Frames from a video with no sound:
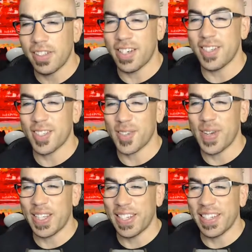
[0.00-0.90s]
And then I looked at
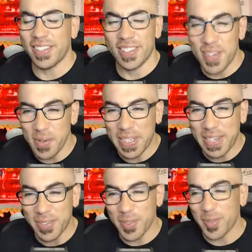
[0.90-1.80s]
my thing. I was like, man, we
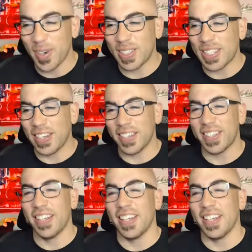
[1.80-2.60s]
came so far south.